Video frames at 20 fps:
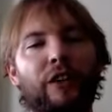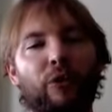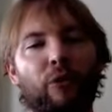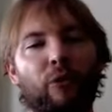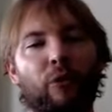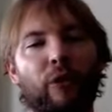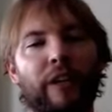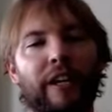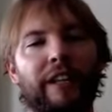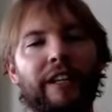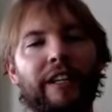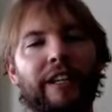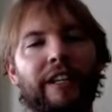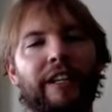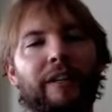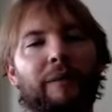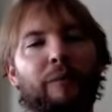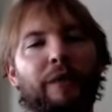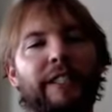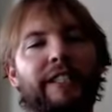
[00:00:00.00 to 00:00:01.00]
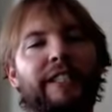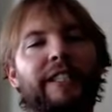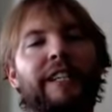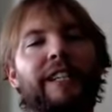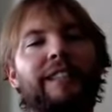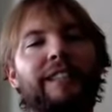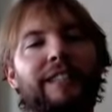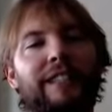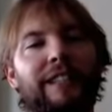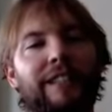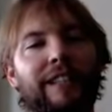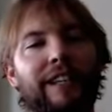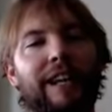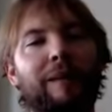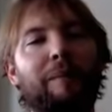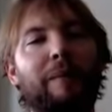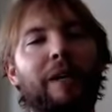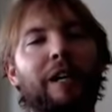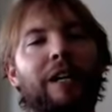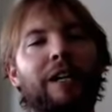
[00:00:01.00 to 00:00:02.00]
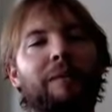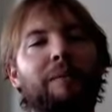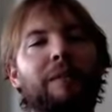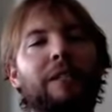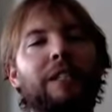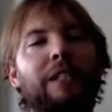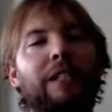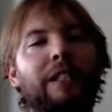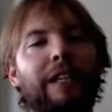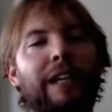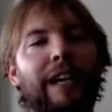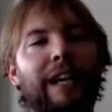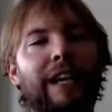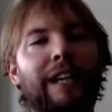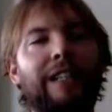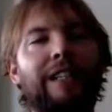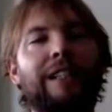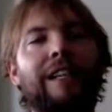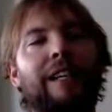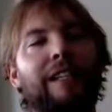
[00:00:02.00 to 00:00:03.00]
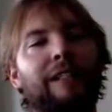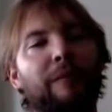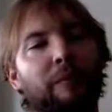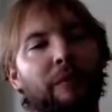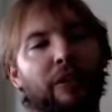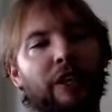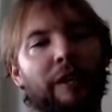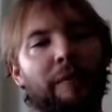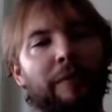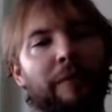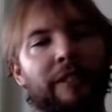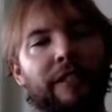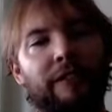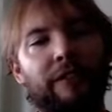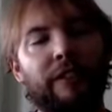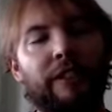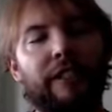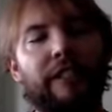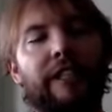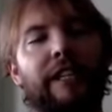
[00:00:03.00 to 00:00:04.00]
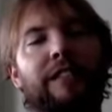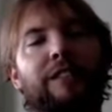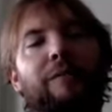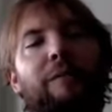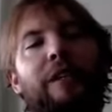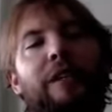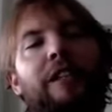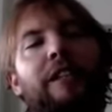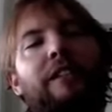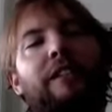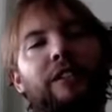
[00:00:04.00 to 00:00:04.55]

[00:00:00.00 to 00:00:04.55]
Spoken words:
when Ethereum resets their time bomb and delays Metropolis for the next month.